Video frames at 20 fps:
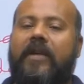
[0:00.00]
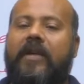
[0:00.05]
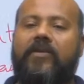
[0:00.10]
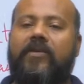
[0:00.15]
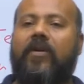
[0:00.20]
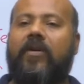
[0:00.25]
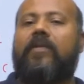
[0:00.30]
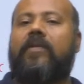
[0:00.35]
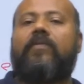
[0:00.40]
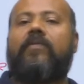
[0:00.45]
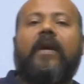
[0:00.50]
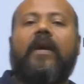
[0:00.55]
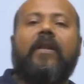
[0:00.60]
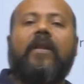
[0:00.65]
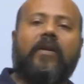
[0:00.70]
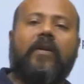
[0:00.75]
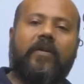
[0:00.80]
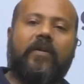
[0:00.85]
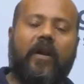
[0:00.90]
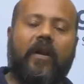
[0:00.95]
has gone
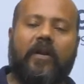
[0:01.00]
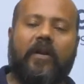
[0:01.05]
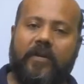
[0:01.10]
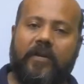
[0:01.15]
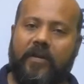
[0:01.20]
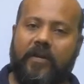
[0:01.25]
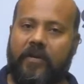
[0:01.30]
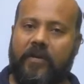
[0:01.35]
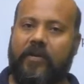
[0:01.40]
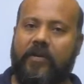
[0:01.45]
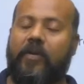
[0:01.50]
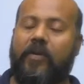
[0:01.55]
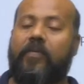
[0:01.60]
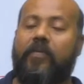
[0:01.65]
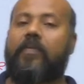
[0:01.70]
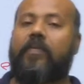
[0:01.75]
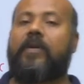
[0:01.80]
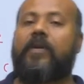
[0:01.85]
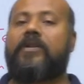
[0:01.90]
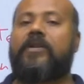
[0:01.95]
well or not, your
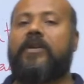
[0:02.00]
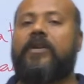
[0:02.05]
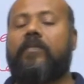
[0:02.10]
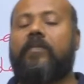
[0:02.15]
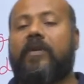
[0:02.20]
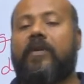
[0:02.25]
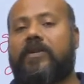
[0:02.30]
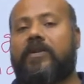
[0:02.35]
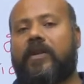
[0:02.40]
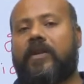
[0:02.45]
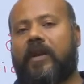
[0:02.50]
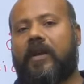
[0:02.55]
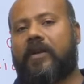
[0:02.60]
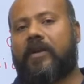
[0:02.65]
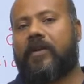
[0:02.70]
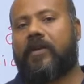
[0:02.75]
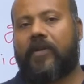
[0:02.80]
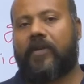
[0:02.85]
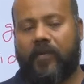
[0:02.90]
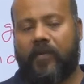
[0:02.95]
preparation must
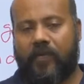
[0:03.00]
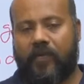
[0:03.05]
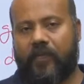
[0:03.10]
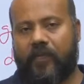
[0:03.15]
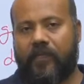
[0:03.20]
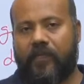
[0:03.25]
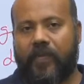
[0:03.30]
continue.